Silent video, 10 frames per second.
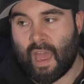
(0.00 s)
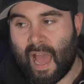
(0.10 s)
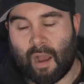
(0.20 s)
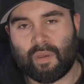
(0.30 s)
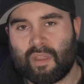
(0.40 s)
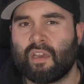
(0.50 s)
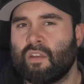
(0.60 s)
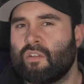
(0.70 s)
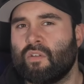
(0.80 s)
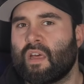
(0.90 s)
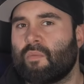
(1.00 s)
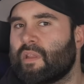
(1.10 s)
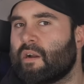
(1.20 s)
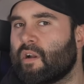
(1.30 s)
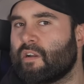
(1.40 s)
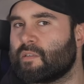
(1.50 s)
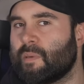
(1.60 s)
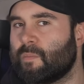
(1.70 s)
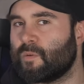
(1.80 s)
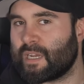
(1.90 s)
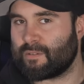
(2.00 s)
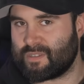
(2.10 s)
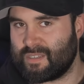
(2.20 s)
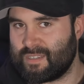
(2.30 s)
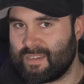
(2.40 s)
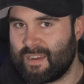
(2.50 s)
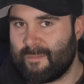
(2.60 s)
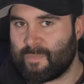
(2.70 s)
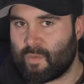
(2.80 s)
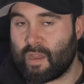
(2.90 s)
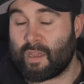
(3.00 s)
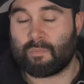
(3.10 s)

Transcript: how are they going to do that without going to people's houses, right?